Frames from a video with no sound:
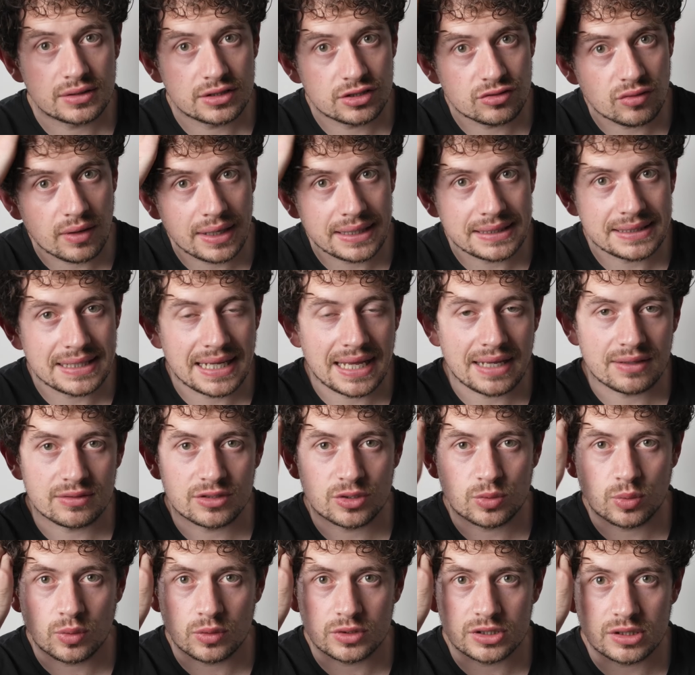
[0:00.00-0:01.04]
right down
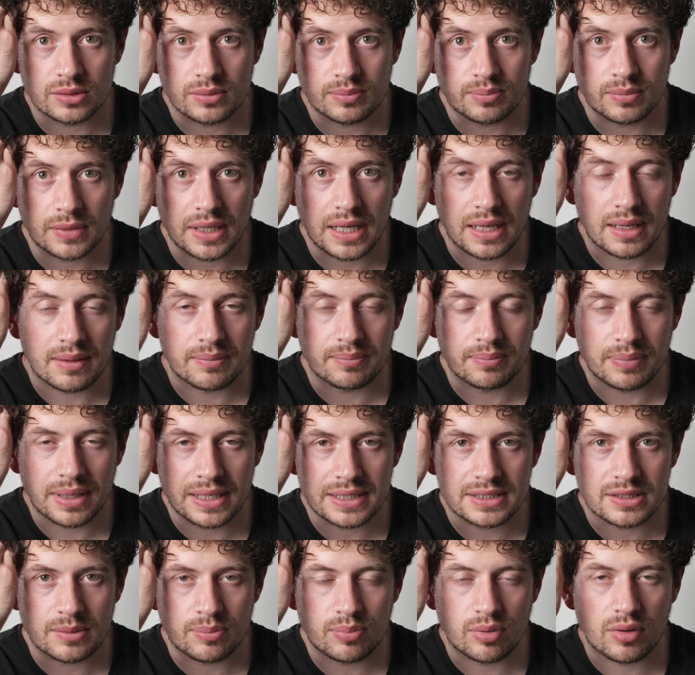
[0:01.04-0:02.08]
towards the
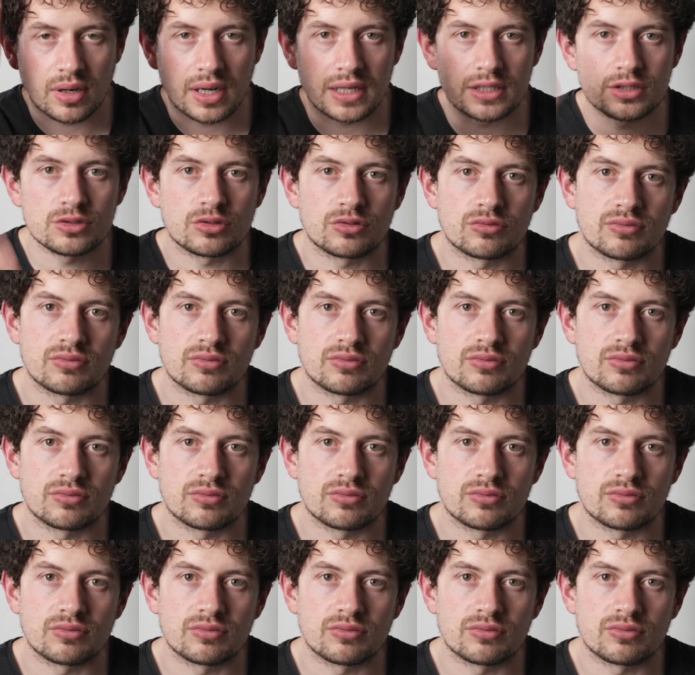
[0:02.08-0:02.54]
past the parietal